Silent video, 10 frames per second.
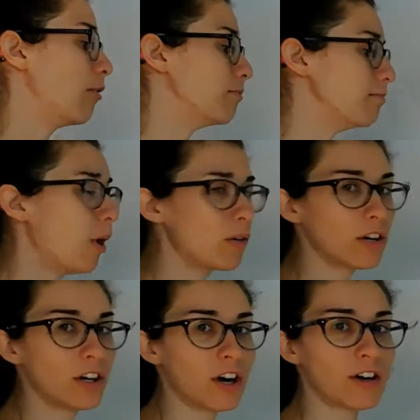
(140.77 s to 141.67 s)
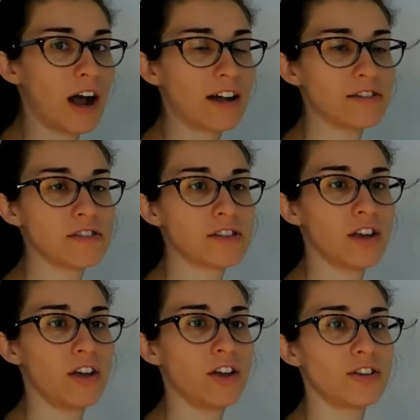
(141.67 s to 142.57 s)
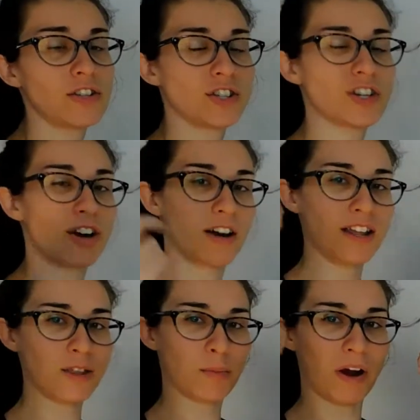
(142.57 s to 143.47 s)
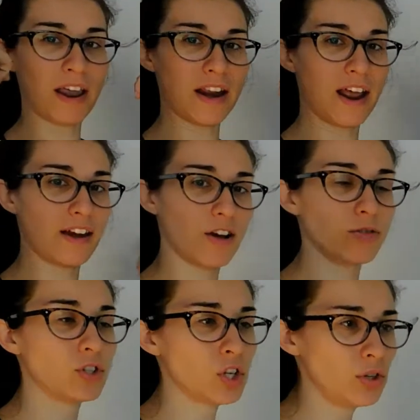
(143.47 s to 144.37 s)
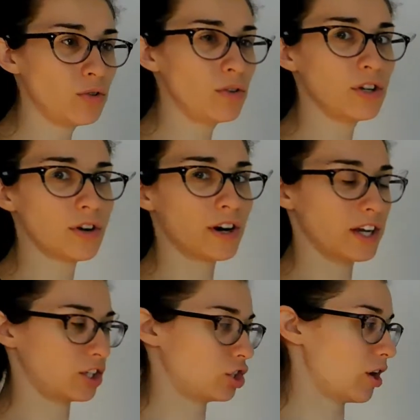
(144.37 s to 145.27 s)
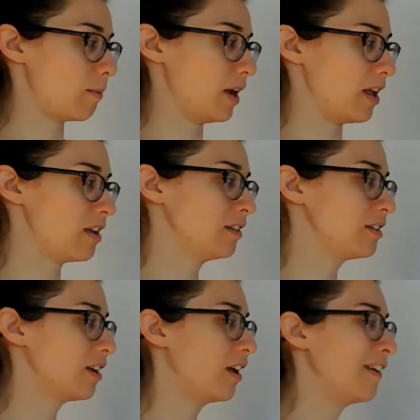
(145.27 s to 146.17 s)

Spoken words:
Motor neurons start in the brain and go to your extremities.